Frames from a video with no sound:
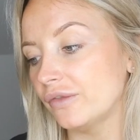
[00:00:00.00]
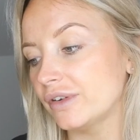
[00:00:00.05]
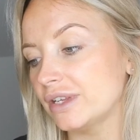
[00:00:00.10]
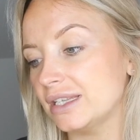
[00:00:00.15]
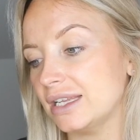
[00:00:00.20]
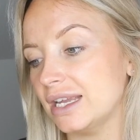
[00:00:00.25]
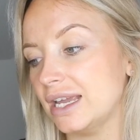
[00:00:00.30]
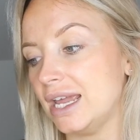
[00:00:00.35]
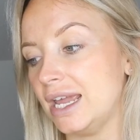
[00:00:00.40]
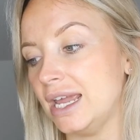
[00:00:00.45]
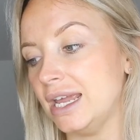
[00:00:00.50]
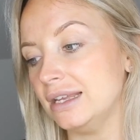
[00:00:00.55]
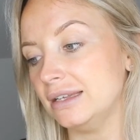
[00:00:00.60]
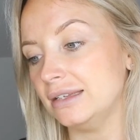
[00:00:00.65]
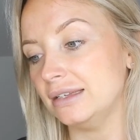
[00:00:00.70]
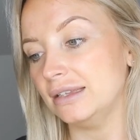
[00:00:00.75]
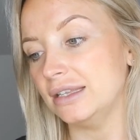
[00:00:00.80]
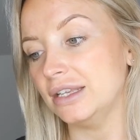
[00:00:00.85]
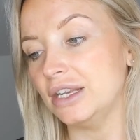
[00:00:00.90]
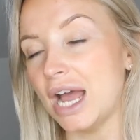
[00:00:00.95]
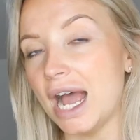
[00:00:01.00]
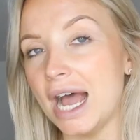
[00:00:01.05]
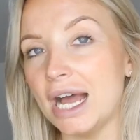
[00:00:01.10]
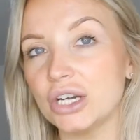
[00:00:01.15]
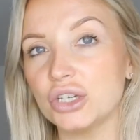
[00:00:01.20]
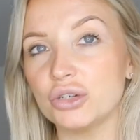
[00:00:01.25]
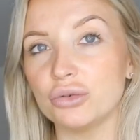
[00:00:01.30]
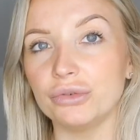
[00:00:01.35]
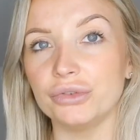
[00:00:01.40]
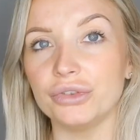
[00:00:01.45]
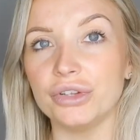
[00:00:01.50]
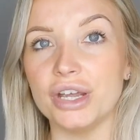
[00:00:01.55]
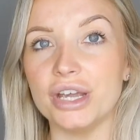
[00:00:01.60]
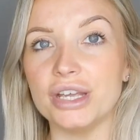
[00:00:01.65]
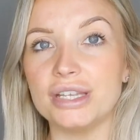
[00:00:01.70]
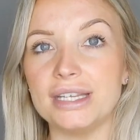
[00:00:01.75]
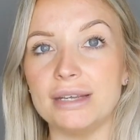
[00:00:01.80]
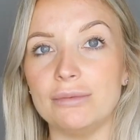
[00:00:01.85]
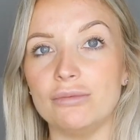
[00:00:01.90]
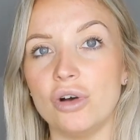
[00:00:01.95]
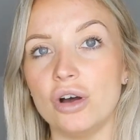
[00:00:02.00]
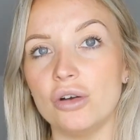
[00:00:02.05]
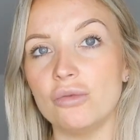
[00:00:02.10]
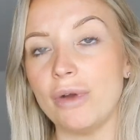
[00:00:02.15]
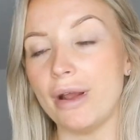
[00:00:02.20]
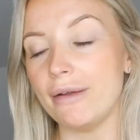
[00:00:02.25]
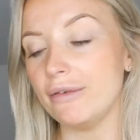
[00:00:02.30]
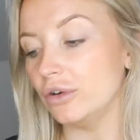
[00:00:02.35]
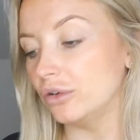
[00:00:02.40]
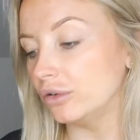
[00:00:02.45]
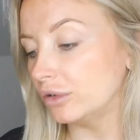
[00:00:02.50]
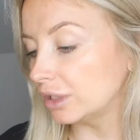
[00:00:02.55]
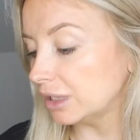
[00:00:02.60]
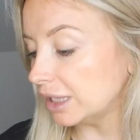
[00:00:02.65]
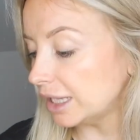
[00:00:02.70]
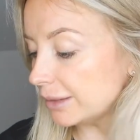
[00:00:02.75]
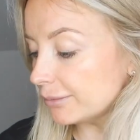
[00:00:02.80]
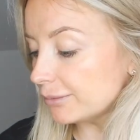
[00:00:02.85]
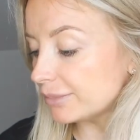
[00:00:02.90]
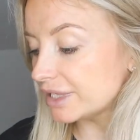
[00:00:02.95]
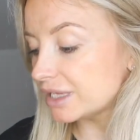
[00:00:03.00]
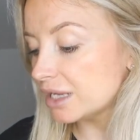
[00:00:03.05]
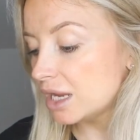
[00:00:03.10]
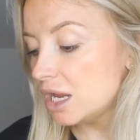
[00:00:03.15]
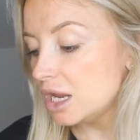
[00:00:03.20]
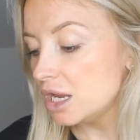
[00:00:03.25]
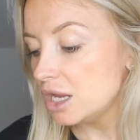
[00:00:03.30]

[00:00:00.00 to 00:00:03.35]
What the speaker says: obviously it's the actual nursing one where it unclips.